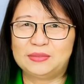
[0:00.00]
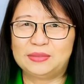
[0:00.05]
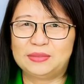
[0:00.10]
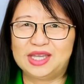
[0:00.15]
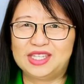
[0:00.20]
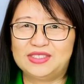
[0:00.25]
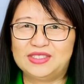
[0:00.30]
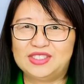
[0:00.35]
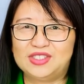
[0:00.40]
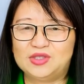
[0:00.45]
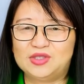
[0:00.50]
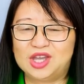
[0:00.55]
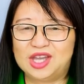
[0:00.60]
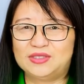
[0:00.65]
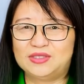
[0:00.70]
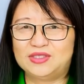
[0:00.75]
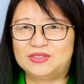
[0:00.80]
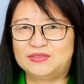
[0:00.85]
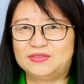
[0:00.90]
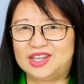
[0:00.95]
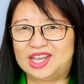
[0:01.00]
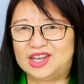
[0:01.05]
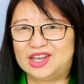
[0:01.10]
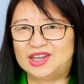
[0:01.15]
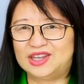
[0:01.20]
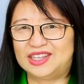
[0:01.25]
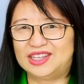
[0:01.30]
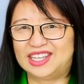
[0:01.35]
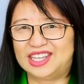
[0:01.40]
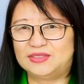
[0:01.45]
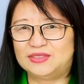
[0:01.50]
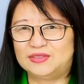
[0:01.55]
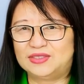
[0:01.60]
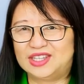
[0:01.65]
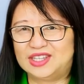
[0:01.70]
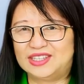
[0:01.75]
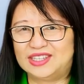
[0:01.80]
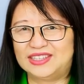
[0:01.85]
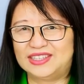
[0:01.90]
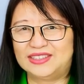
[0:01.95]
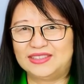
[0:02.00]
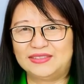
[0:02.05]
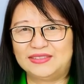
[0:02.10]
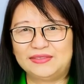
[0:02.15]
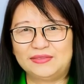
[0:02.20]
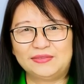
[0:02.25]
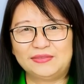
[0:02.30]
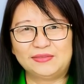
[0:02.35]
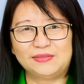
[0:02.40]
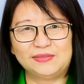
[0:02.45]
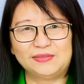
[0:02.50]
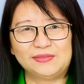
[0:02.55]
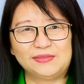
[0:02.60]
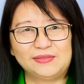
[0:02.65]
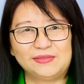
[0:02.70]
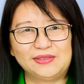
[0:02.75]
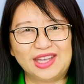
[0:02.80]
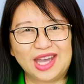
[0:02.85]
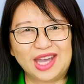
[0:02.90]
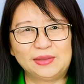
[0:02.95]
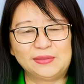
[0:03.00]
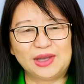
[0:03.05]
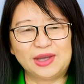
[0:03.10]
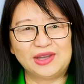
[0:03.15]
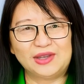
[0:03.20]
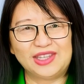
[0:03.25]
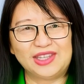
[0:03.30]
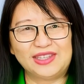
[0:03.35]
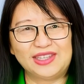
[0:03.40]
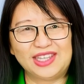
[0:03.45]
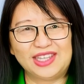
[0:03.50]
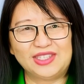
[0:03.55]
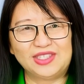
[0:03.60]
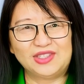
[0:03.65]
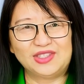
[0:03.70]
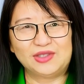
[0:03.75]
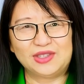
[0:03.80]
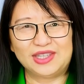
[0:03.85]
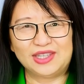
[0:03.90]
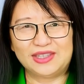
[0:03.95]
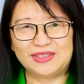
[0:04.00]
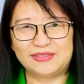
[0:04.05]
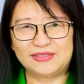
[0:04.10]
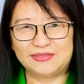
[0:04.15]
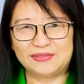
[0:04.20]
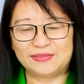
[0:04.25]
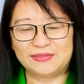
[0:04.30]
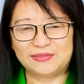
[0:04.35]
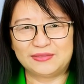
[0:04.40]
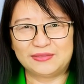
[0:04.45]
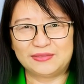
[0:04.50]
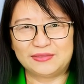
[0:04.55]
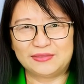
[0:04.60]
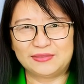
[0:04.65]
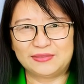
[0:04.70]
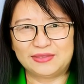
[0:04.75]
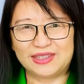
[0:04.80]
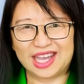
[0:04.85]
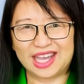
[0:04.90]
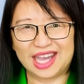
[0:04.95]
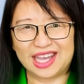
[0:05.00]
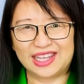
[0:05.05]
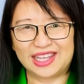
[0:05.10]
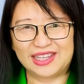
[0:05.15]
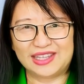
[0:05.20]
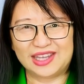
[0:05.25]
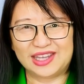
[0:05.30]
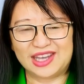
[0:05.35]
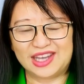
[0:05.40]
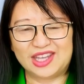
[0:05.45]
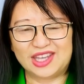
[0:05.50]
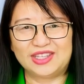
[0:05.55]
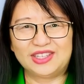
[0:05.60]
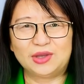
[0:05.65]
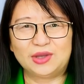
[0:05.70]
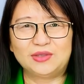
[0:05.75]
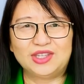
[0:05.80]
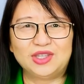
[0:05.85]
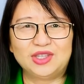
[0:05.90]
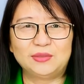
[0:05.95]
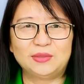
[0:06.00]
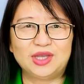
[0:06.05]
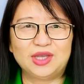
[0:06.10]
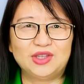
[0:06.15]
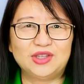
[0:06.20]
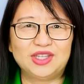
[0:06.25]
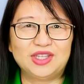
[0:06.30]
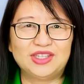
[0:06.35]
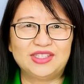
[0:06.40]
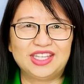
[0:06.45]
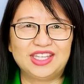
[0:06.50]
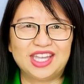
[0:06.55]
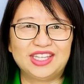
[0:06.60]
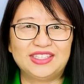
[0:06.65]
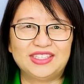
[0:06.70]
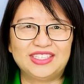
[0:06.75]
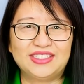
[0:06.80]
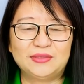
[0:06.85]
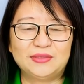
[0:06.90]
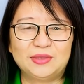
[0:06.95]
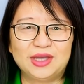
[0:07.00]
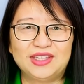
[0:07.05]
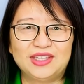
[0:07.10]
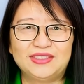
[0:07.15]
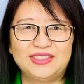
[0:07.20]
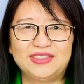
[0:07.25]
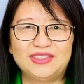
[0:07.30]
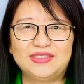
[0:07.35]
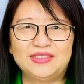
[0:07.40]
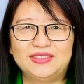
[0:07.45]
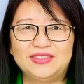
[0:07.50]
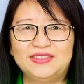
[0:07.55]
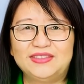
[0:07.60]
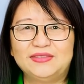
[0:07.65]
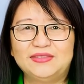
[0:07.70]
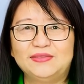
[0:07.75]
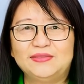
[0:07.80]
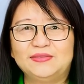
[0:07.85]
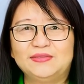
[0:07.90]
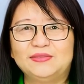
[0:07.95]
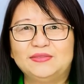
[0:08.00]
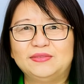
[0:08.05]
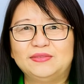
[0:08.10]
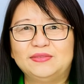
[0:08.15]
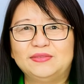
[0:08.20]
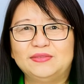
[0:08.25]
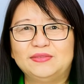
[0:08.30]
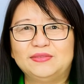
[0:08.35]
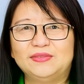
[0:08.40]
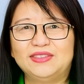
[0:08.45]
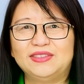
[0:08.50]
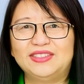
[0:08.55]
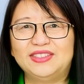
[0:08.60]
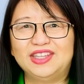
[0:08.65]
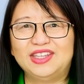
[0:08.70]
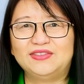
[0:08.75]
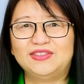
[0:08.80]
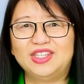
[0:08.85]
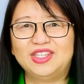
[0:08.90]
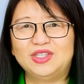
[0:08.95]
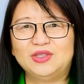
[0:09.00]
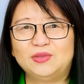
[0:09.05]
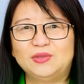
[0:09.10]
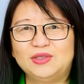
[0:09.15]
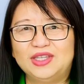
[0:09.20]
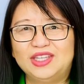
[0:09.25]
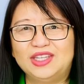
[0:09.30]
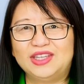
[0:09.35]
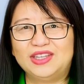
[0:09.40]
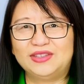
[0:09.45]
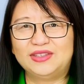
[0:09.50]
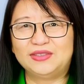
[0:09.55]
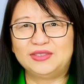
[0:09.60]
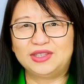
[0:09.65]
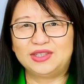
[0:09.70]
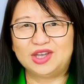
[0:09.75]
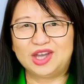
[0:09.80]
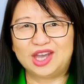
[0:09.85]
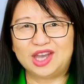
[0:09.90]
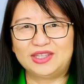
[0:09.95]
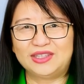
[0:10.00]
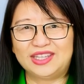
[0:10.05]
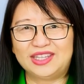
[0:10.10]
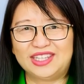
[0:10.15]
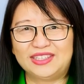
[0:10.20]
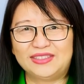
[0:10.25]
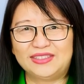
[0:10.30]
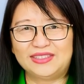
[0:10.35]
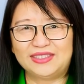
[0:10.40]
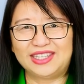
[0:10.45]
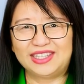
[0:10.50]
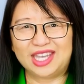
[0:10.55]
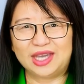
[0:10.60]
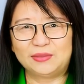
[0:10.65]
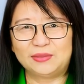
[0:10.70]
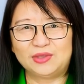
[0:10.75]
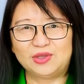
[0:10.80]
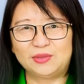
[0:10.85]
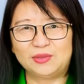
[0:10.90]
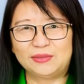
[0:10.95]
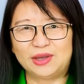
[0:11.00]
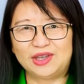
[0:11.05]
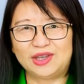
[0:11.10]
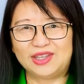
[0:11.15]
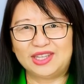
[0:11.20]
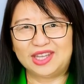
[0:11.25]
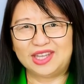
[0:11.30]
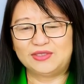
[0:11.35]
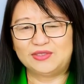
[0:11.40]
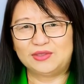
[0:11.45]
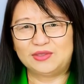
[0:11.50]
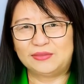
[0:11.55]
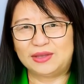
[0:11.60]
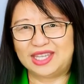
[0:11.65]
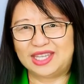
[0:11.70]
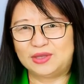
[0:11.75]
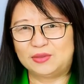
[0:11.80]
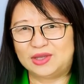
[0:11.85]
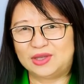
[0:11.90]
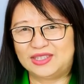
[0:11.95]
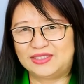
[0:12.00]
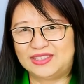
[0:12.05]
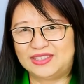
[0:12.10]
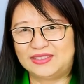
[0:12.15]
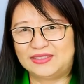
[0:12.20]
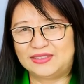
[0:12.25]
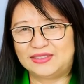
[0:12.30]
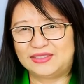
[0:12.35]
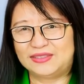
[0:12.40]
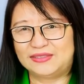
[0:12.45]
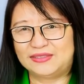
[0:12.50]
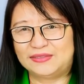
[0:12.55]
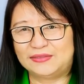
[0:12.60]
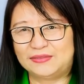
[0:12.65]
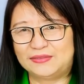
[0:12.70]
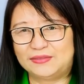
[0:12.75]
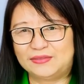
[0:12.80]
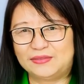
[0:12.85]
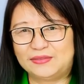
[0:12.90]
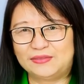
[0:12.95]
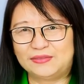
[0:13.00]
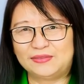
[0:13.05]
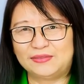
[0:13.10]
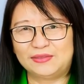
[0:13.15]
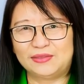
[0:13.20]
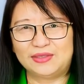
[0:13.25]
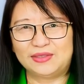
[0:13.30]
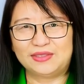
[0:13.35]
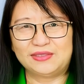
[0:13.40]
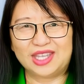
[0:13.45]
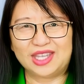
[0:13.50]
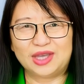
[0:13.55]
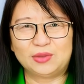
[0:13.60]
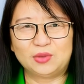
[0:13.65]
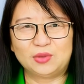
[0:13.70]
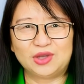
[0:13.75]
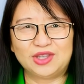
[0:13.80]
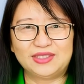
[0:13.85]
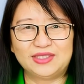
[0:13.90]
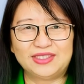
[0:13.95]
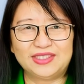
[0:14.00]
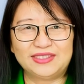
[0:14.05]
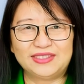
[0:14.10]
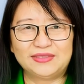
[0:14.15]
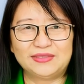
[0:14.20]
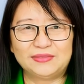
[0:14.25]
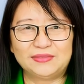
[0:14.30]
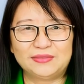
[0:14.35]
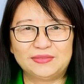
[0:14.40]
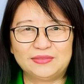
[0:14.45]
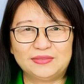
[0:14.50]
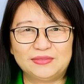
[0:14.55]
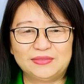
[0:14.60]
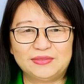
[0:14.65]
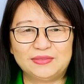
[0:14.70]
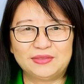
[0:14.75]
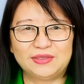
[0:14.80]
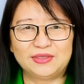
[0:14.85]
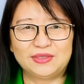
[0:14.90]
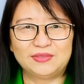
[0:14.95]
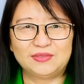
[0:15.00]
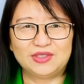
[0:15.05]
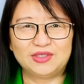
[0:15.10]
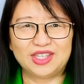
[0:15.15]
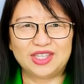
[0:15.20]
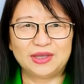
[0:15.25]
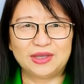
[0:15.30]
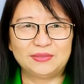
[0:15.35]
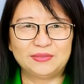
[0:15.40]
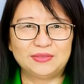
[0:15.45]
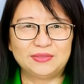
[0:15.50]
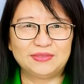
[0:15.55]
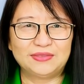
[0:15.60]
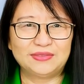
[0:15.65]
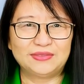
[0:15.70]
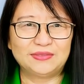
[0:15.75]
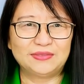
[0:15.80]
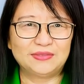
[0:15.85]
Makes the draft fair, if needed. American history. A. Colonial period and independence. 73. The colonists came to America for many reasons. Name one. Freedom.